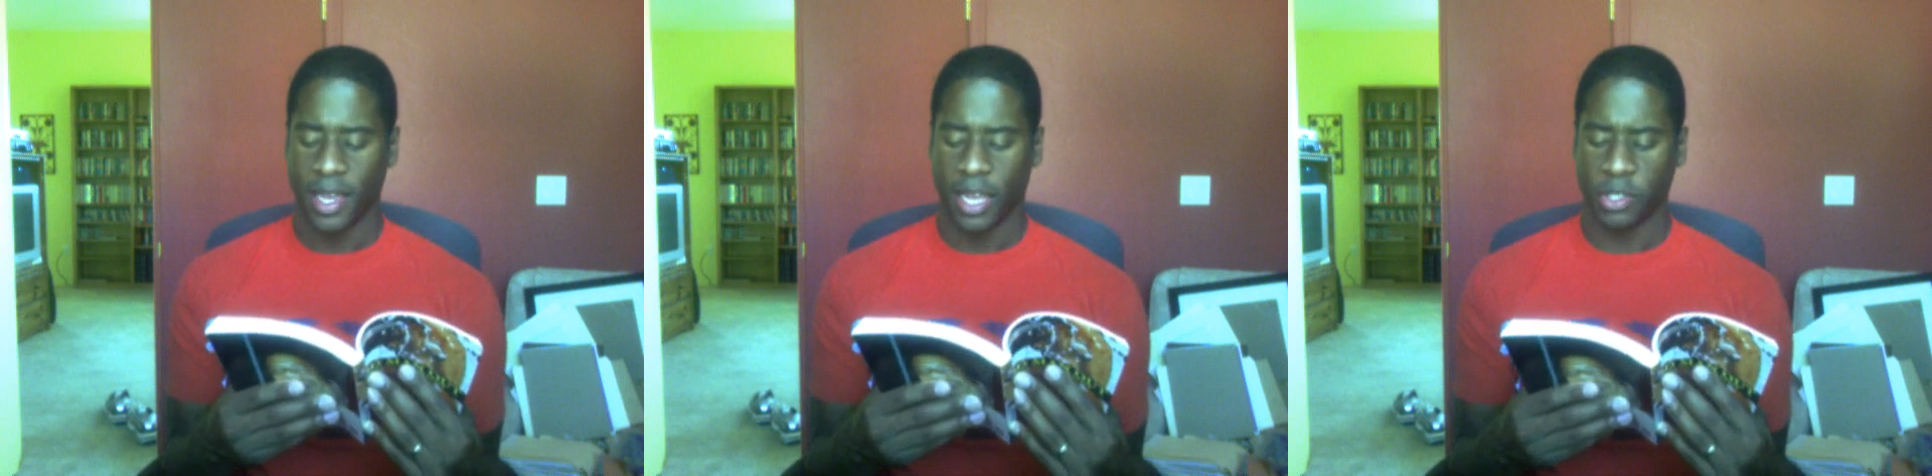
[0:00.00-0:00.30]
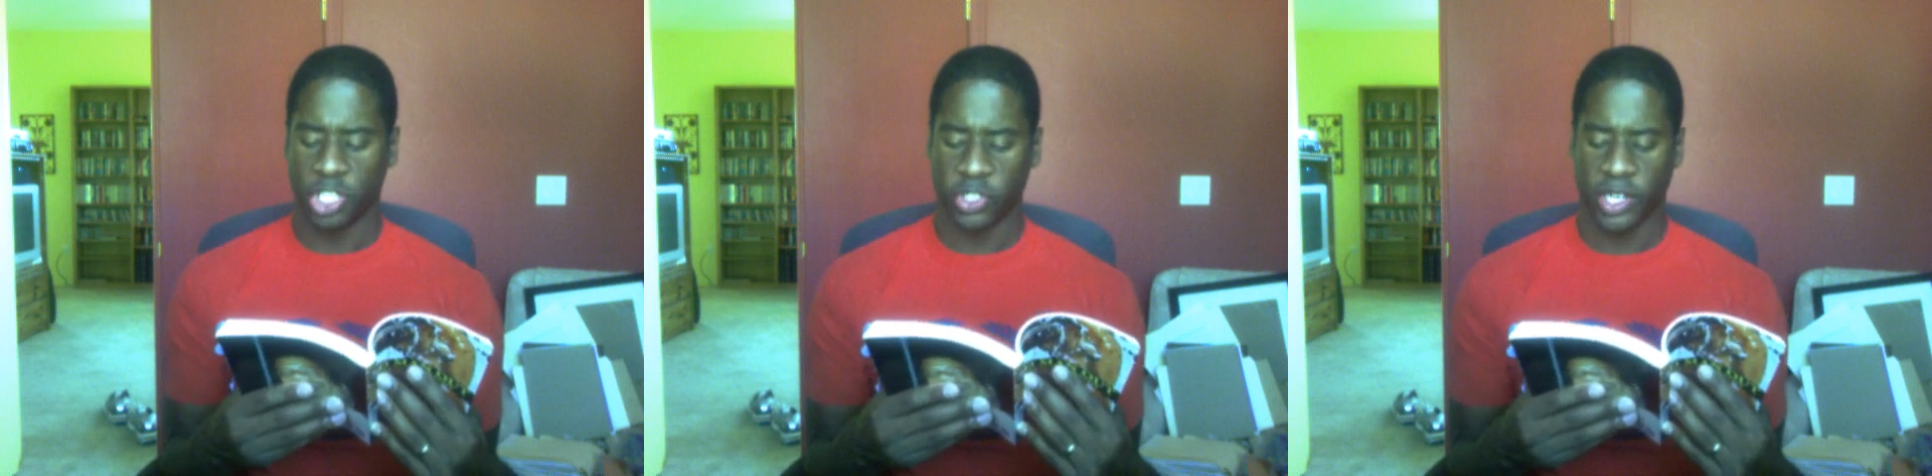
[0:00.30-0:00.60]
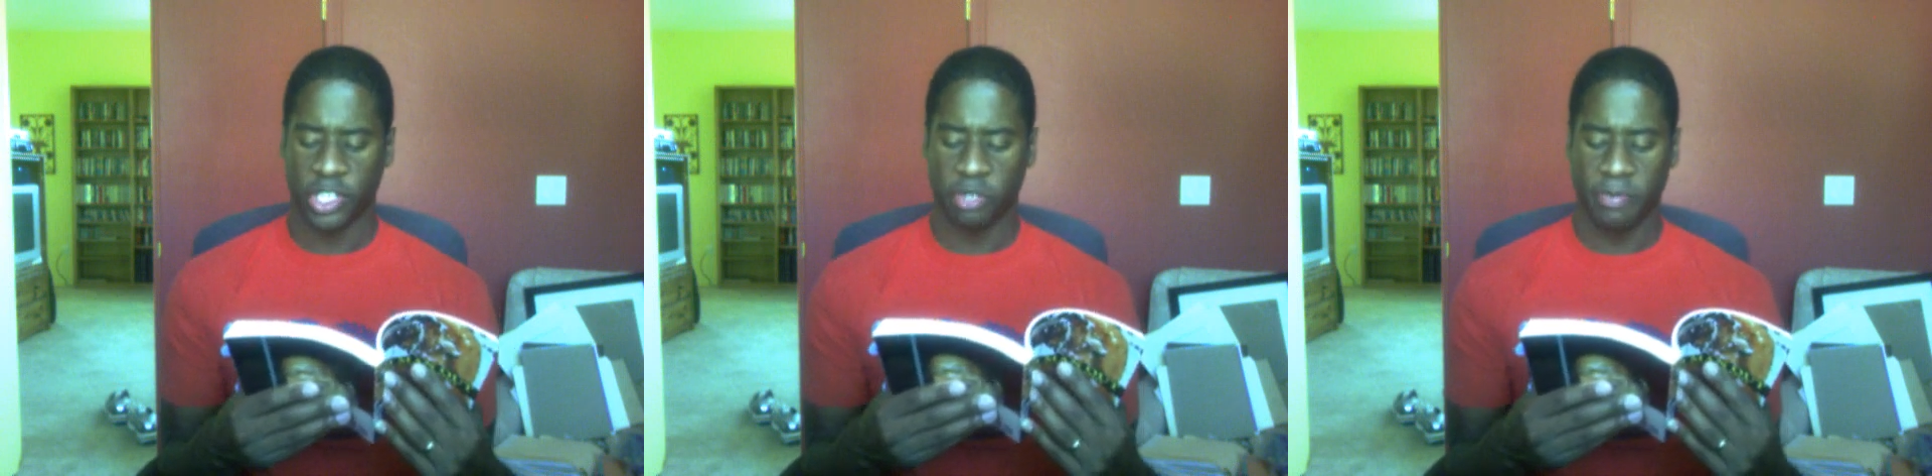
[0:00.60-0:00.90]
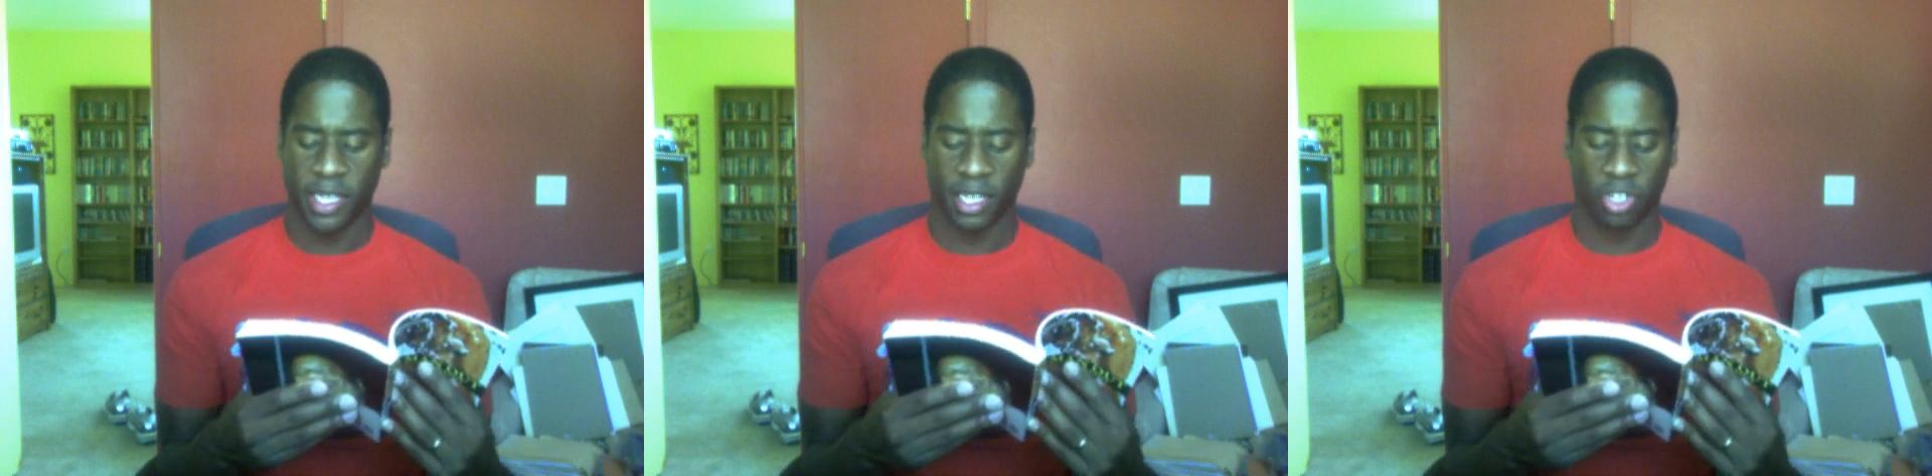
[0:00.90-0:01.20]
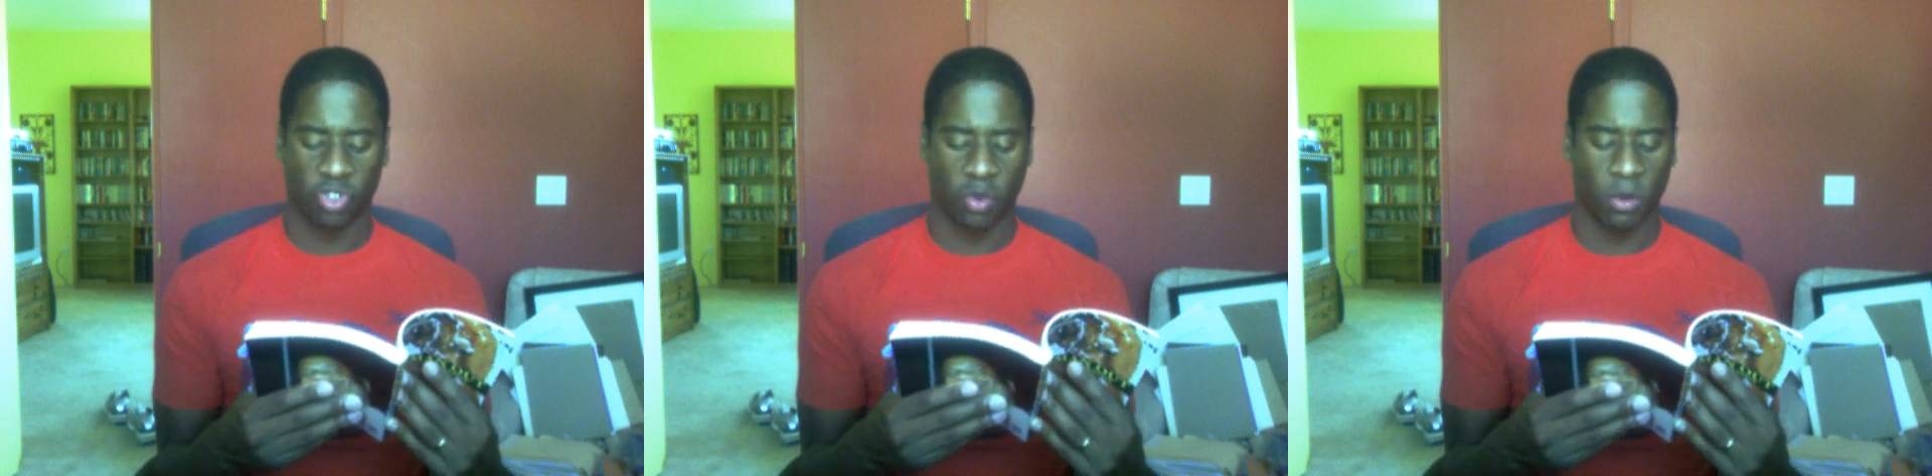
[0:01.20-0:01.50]
It was strange to be in
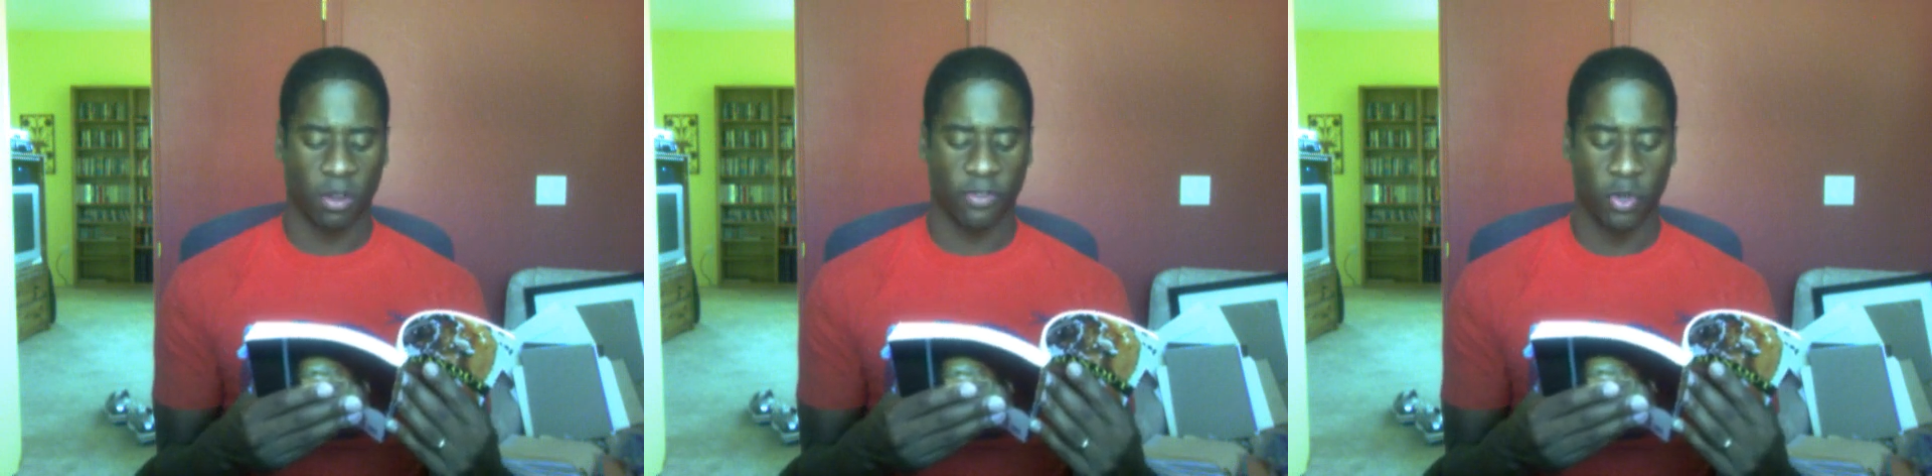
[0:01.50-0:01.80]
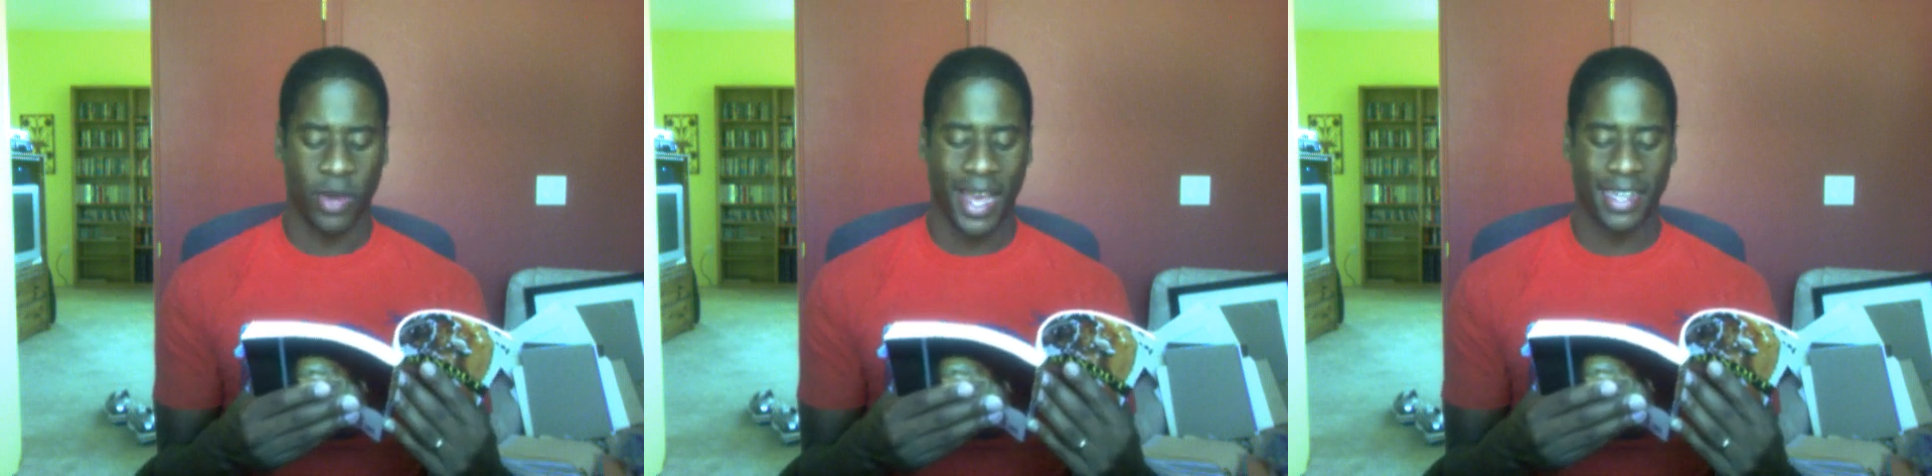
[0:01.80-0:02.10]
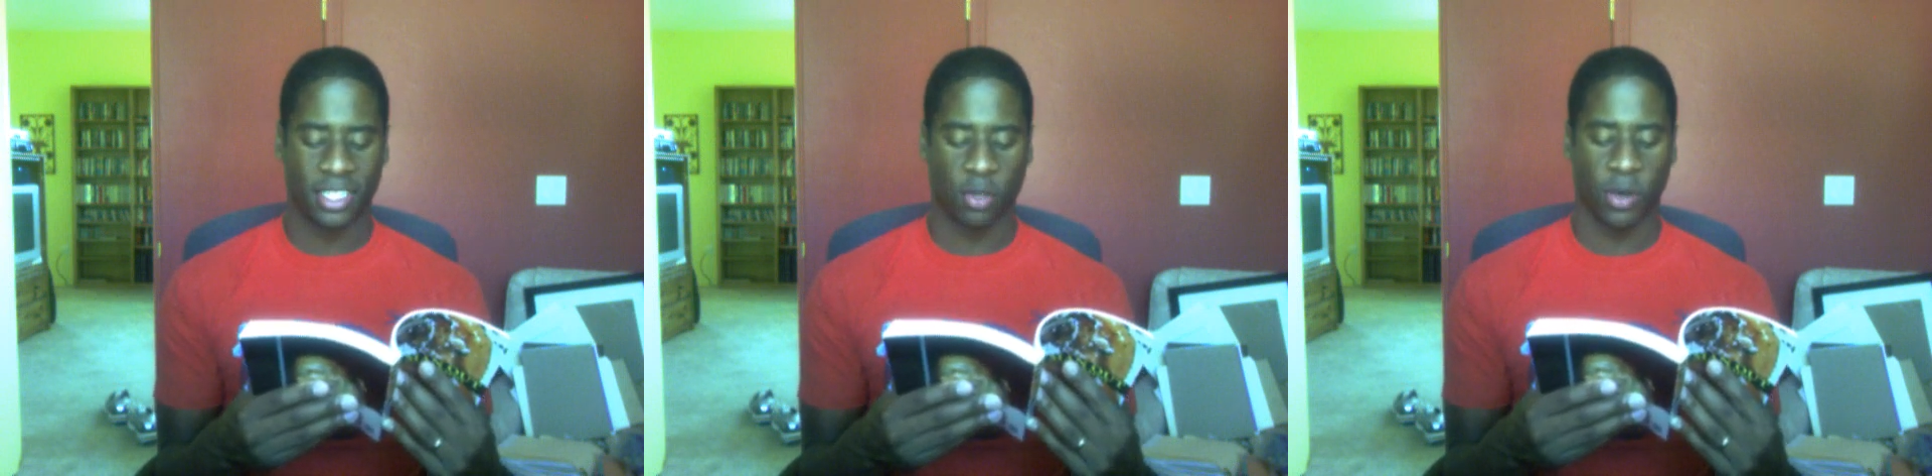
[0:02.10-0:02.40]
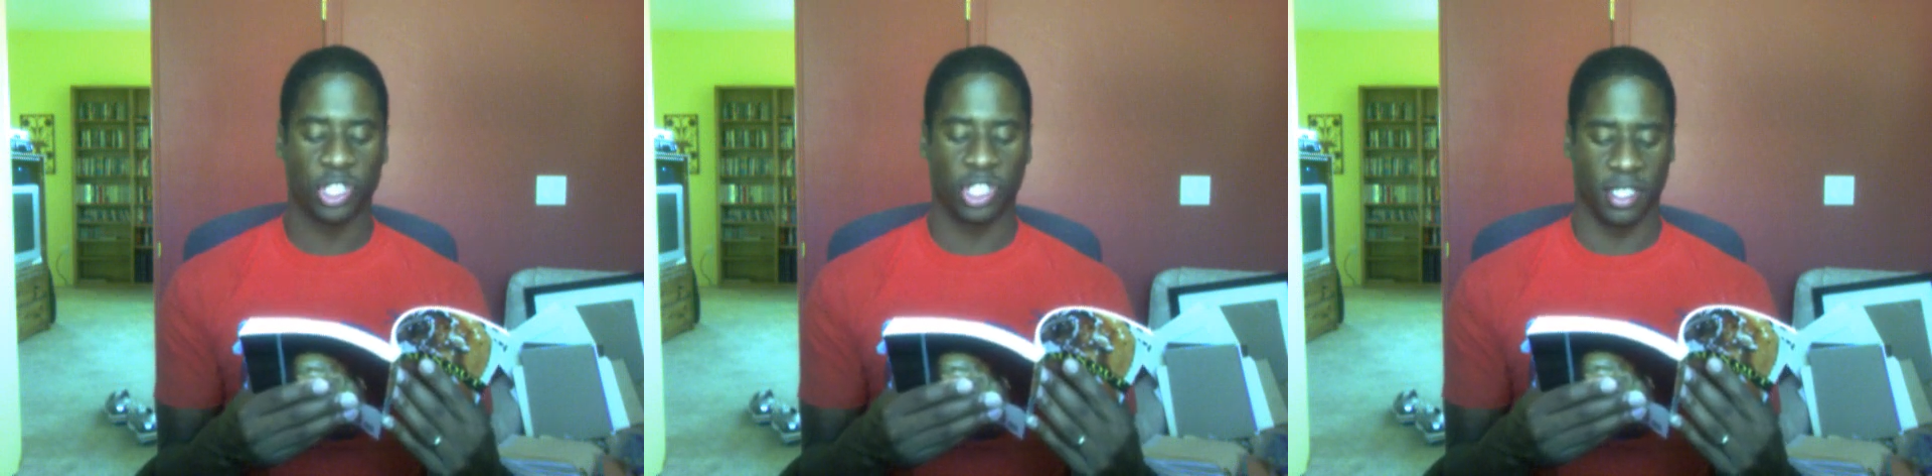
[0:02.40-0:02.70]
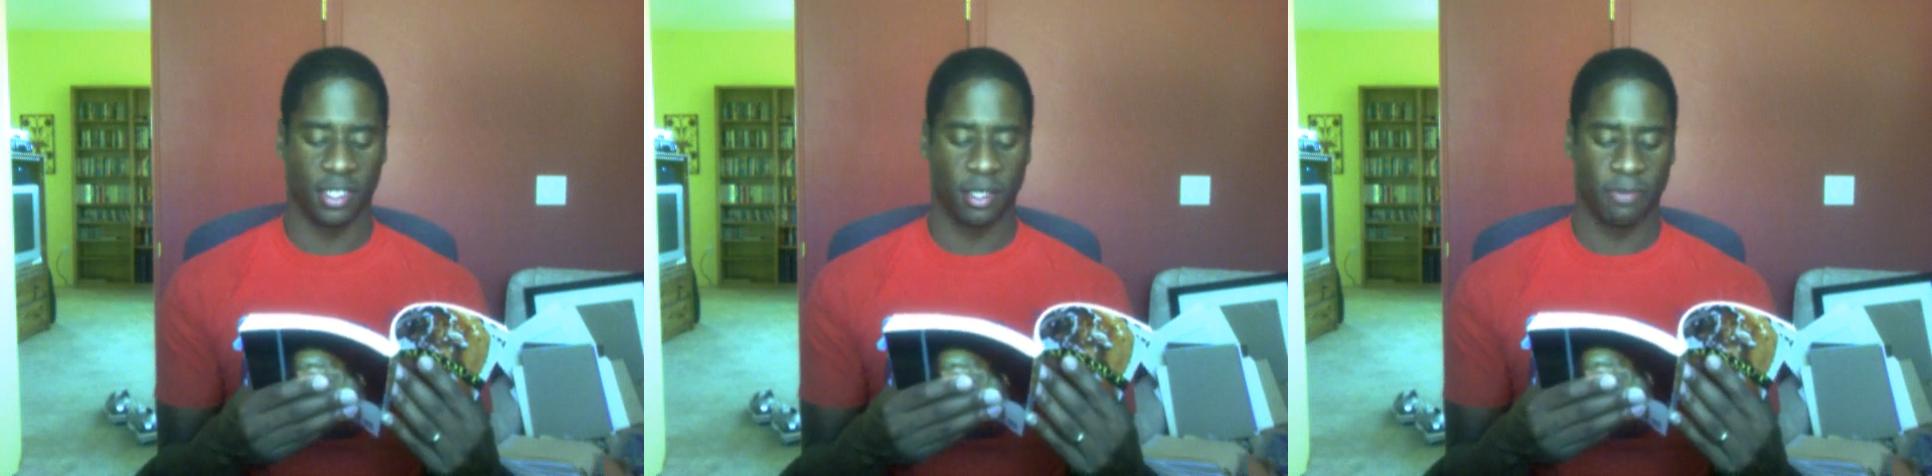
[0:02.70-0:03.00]
control of who asked
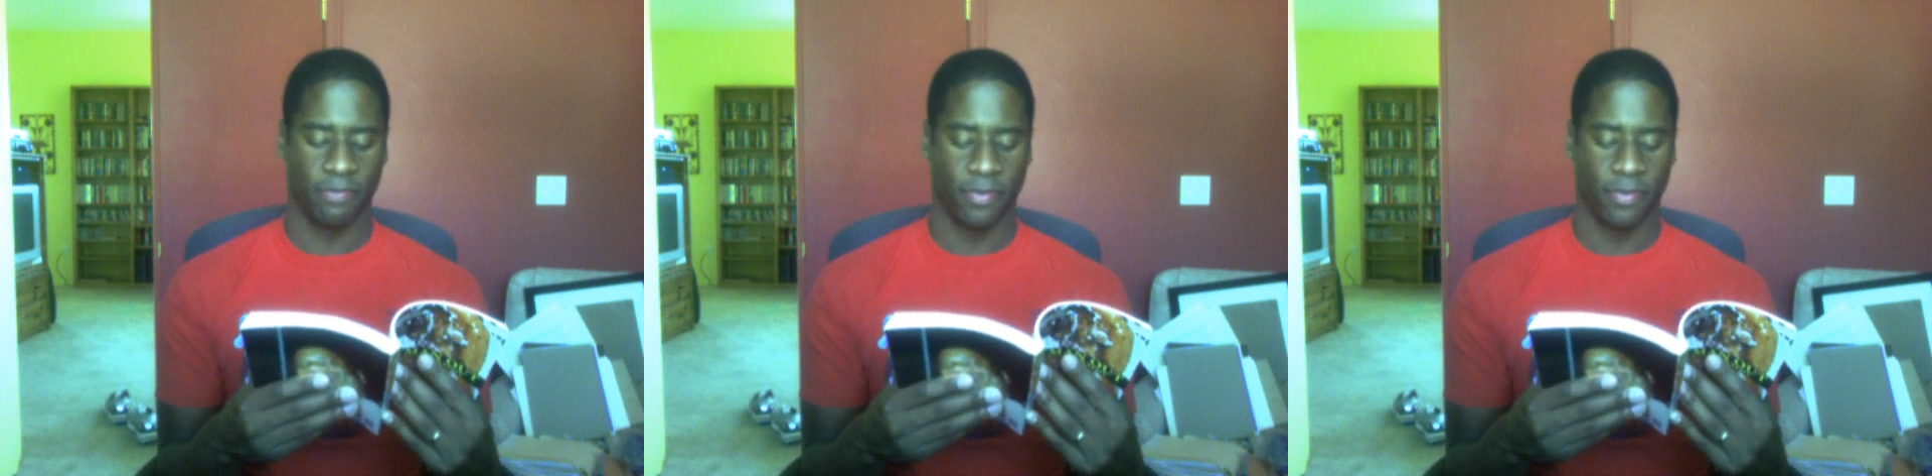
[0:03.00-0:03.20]
questions.